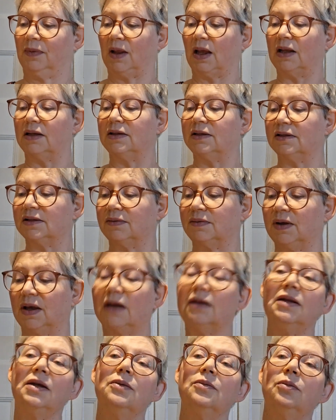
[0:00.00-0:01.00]
and the
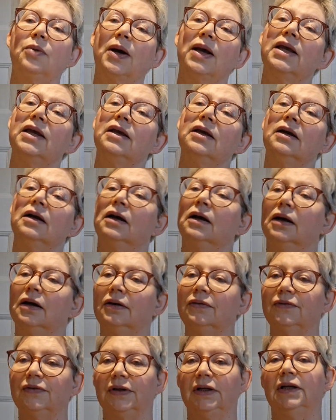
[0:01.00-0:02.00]
only way
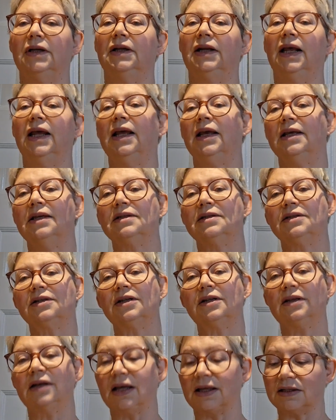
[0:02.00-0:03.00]
of learning is
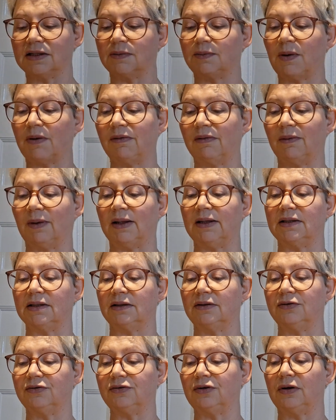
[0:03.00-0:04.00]
to experiment
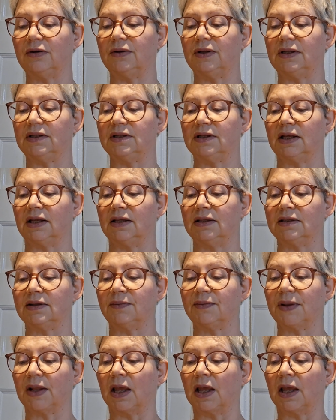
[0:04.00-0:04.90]
and try these things.